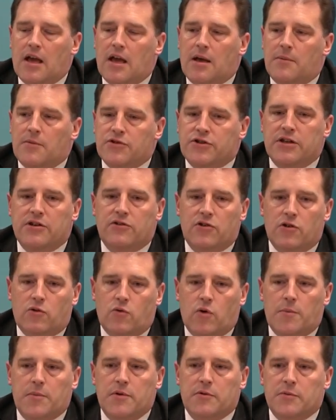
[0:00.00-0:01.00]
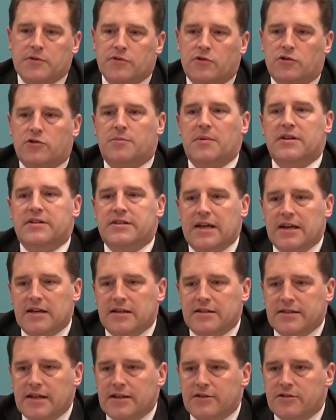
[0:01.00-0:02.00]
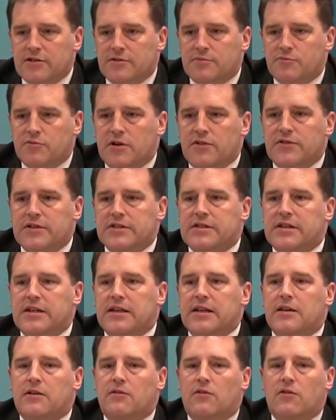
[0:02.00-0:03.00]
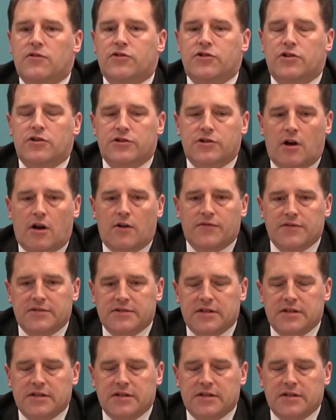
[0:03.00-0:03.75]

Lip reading: machinery and equipment. We talked about data centers previously, return to office.